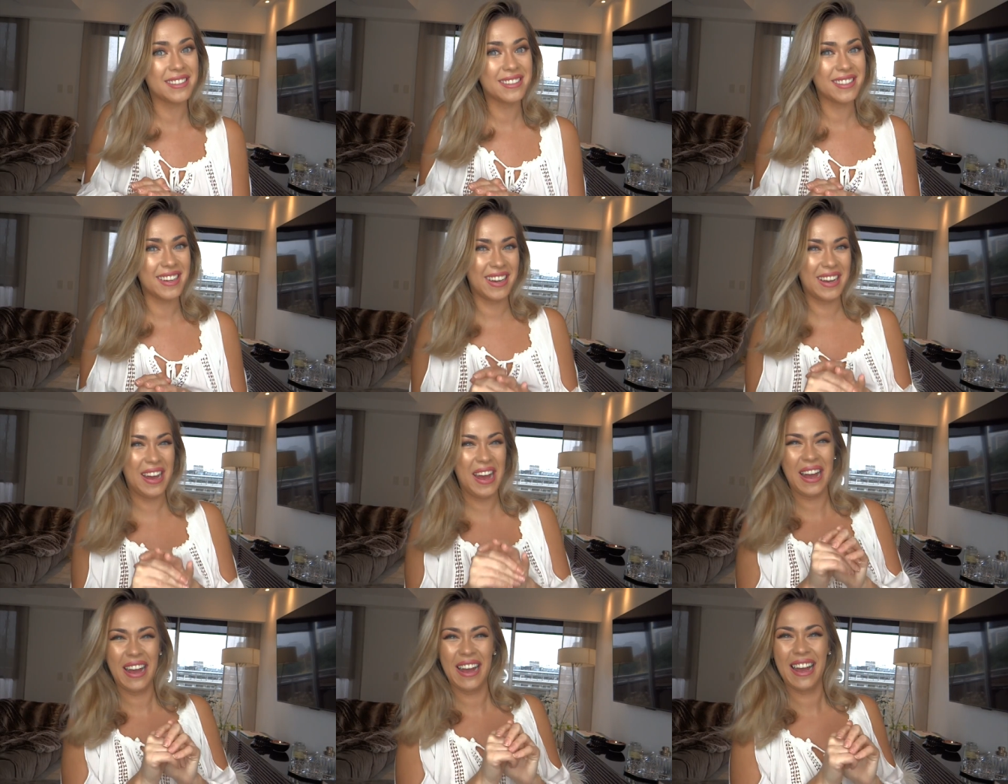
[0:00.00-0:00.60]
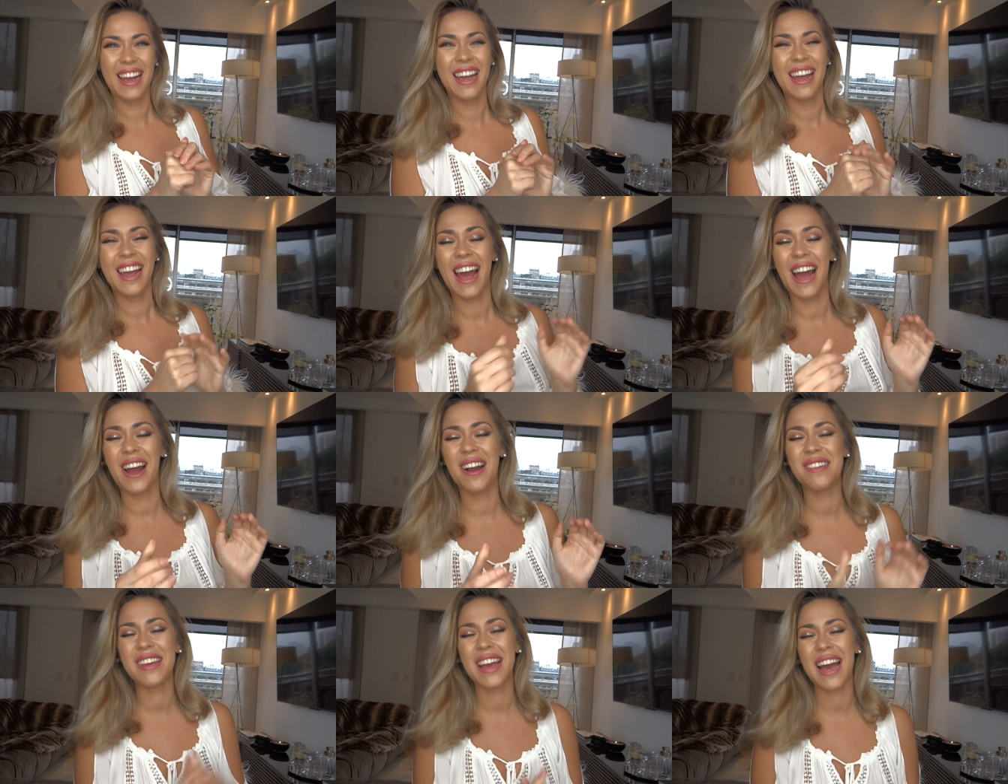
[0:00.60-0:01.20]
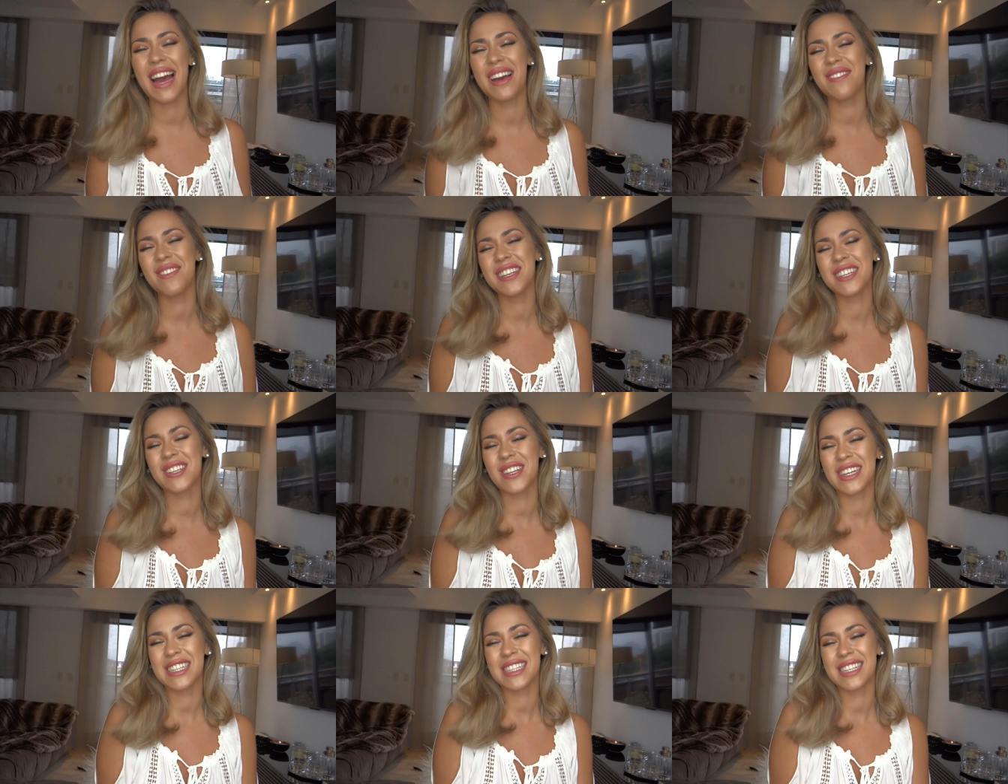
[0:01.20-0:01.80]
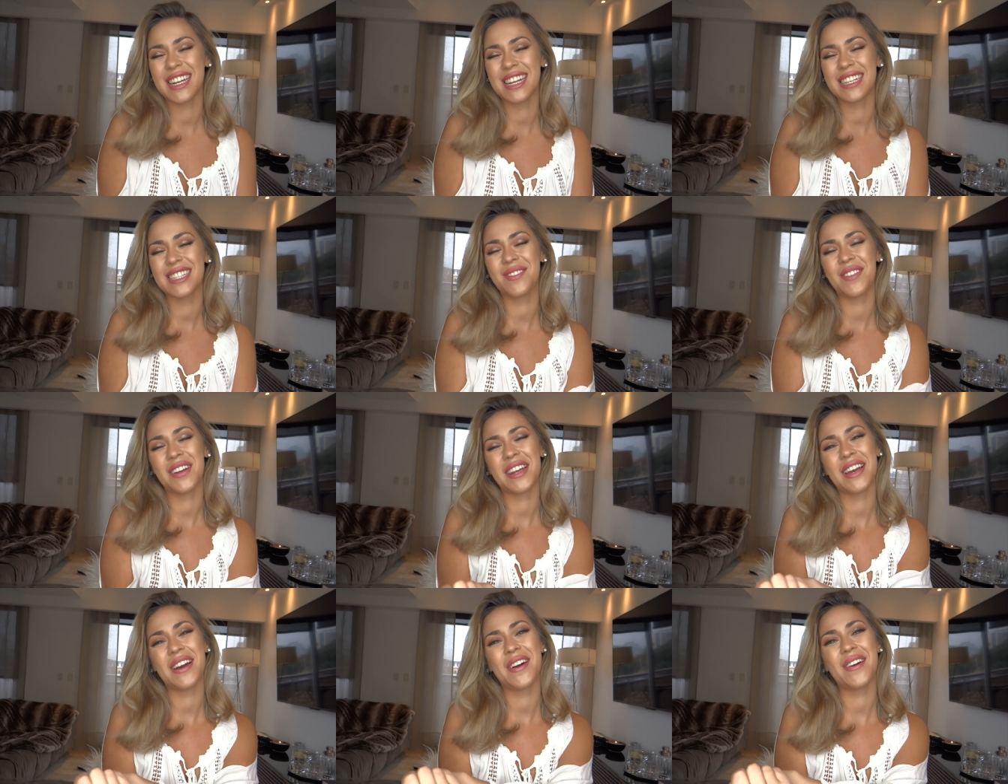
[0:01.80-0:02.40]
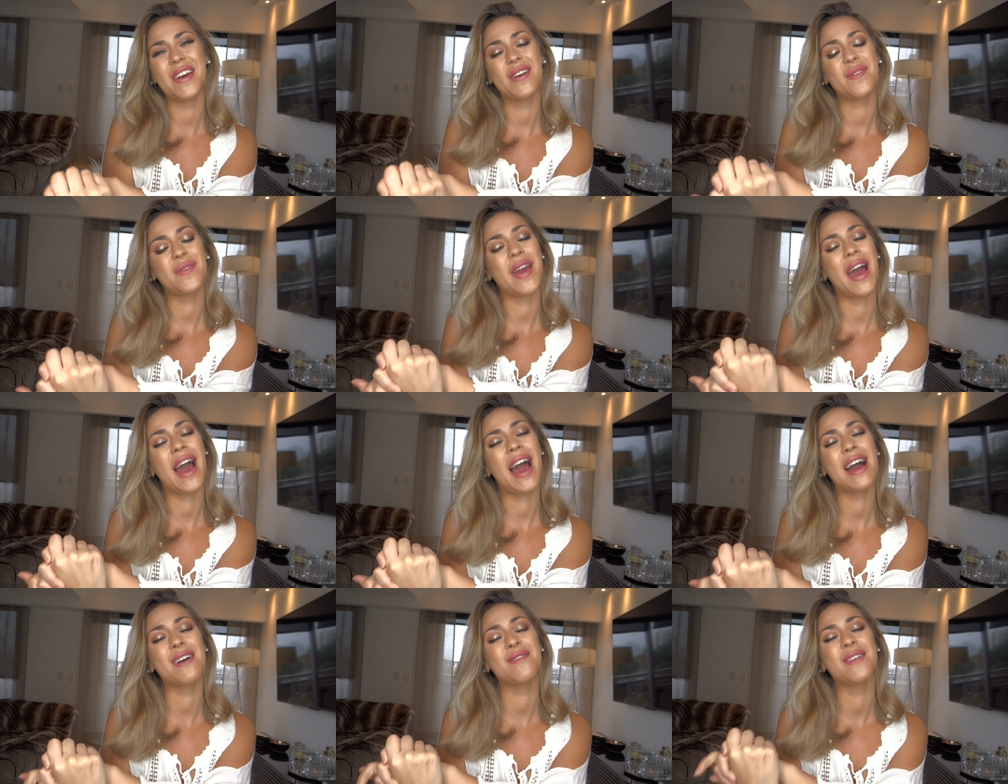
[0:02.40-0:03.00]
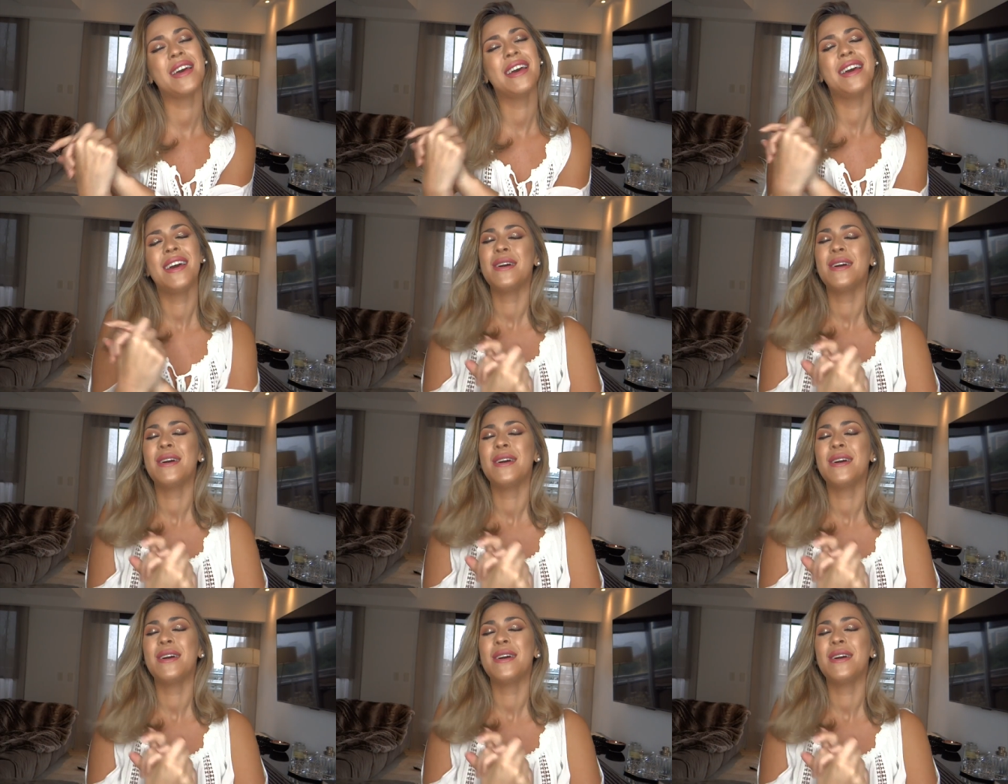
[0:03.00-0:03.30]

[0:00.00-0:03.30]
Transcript: I hope you have enjoyed today's video. If you have,